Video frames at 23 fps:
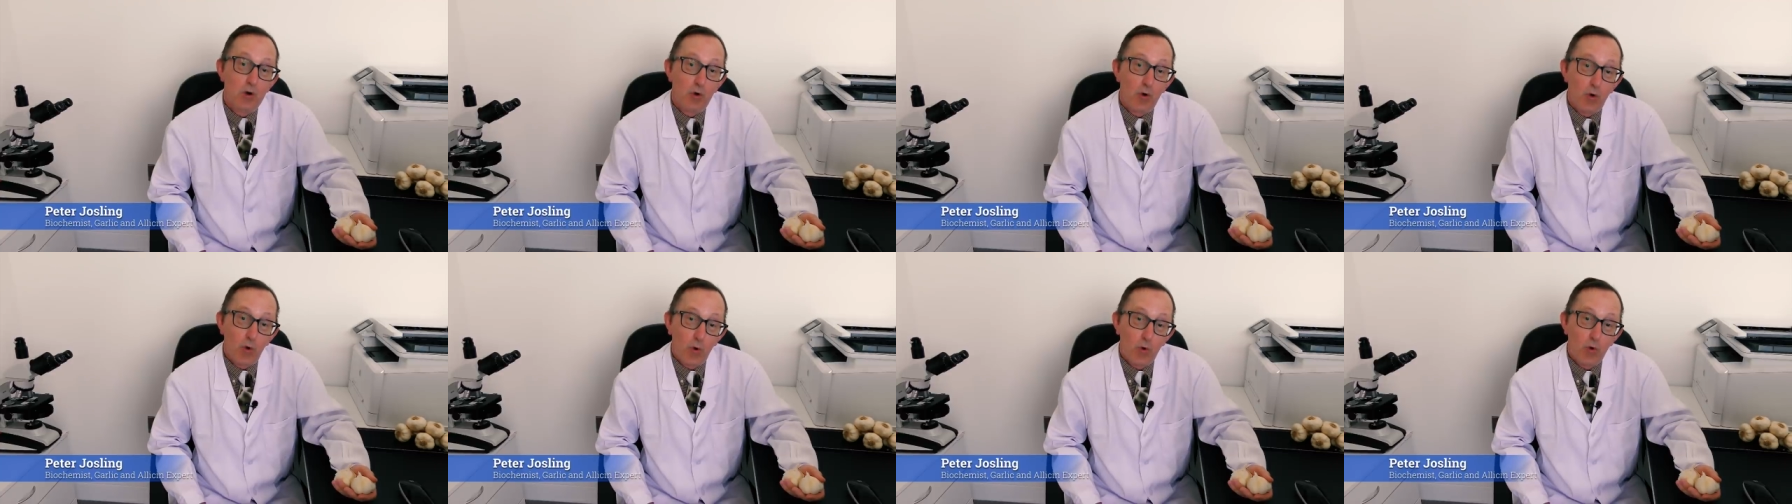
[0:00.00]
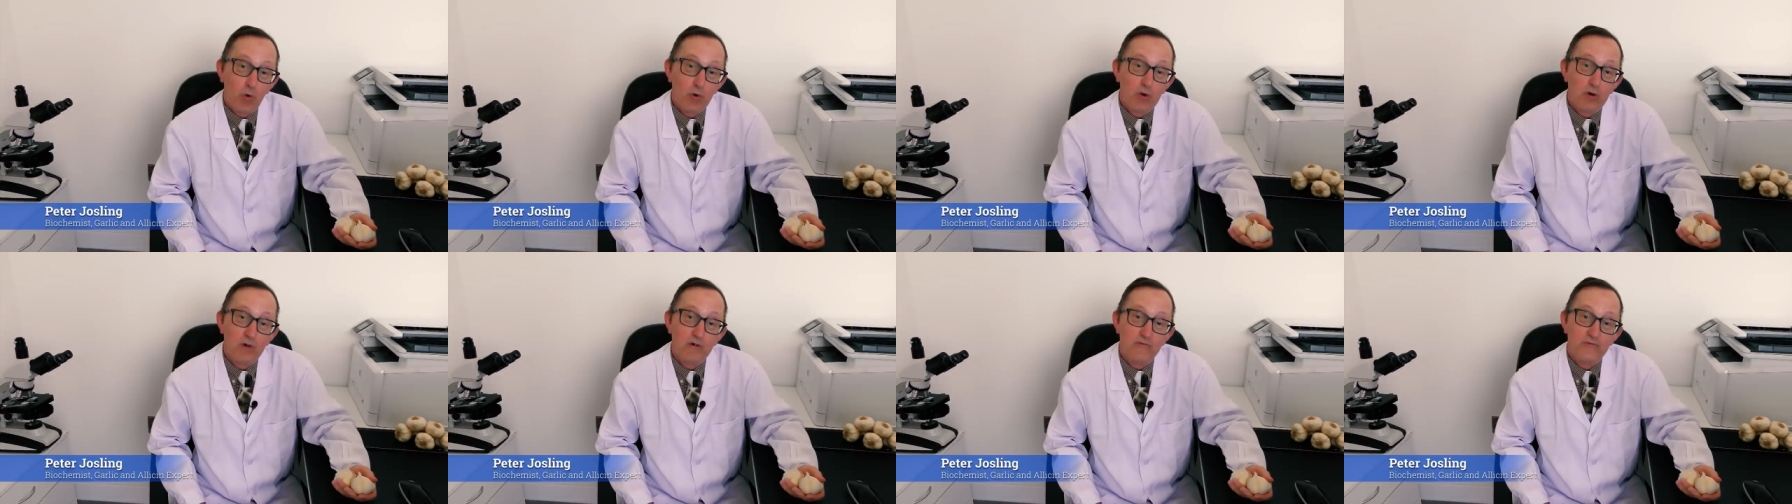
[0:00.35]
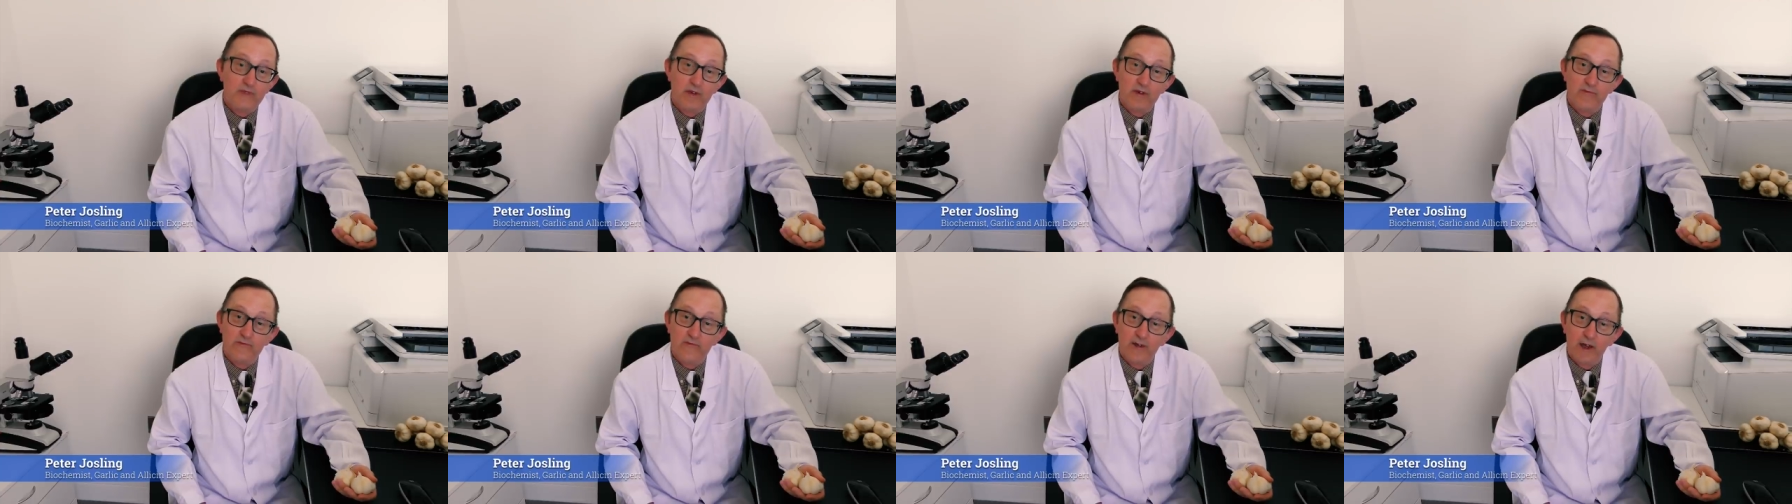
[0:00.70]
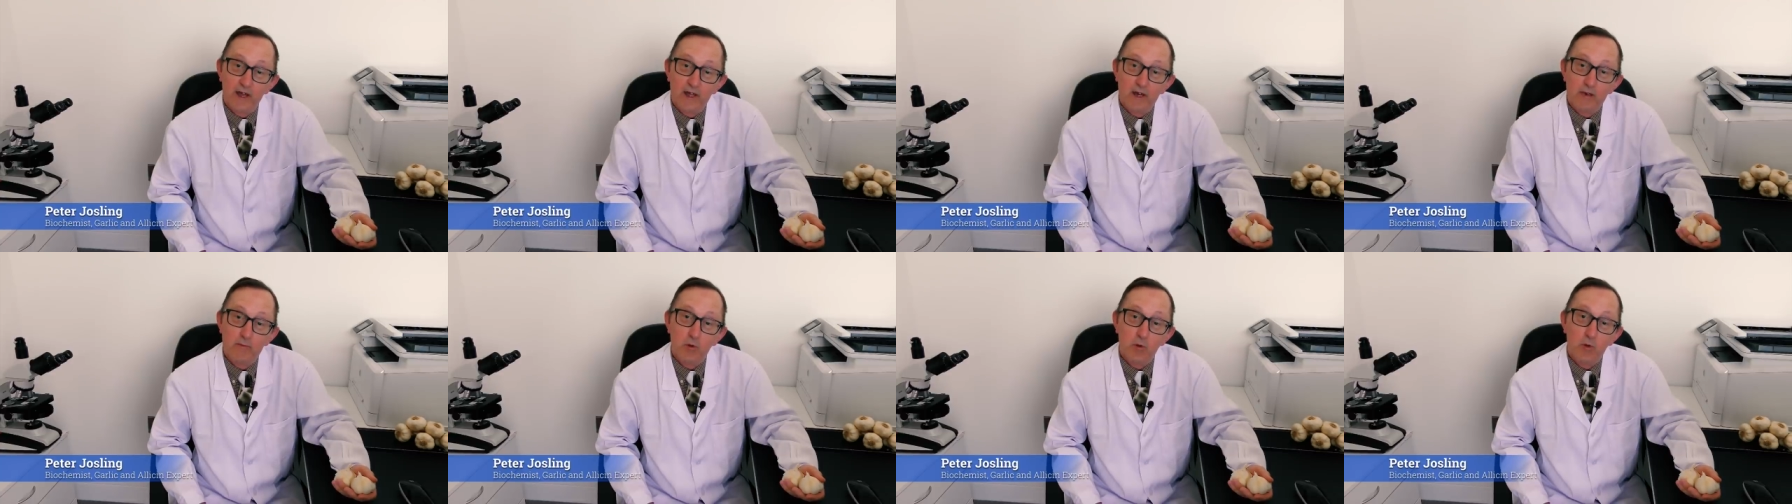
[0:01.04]
all of the
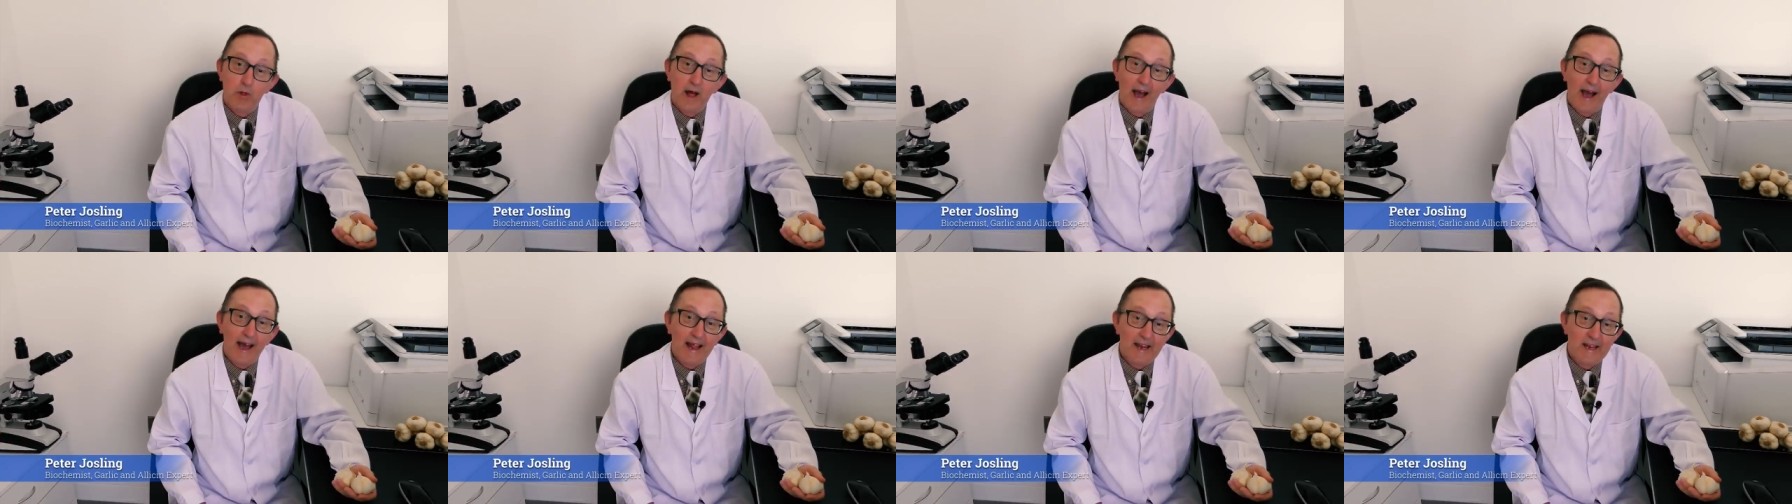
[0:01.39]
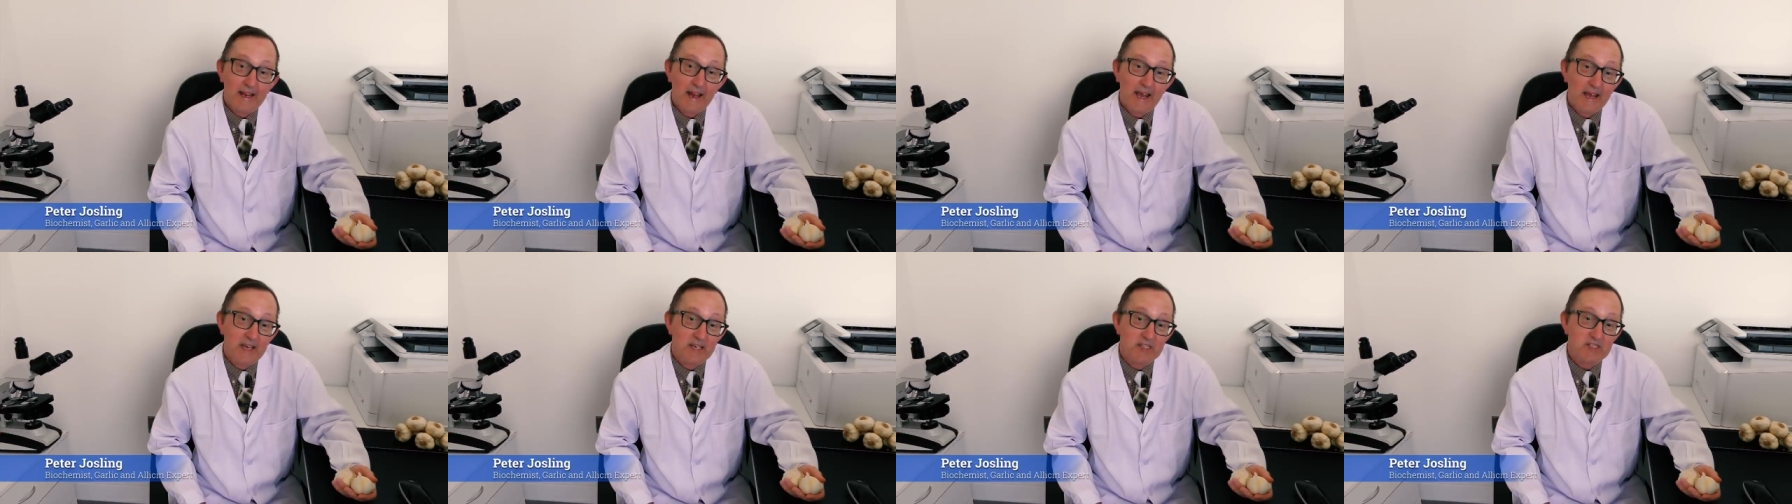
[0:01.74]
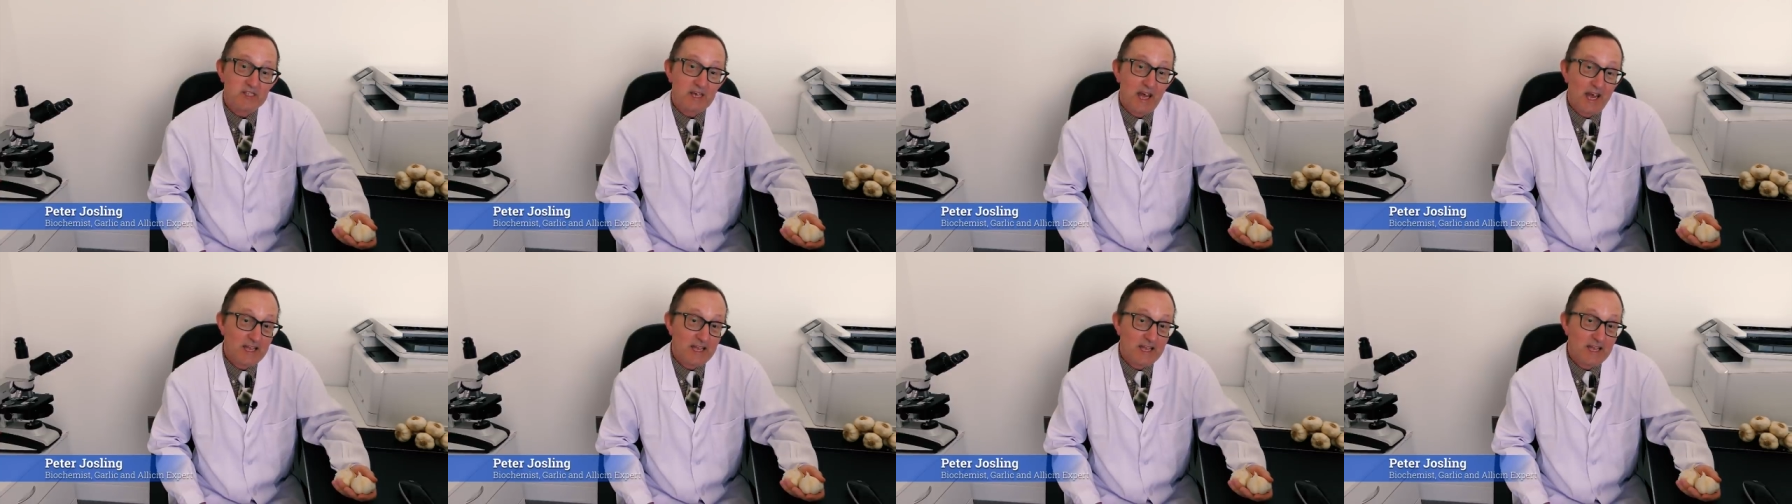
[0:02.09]
available alliinase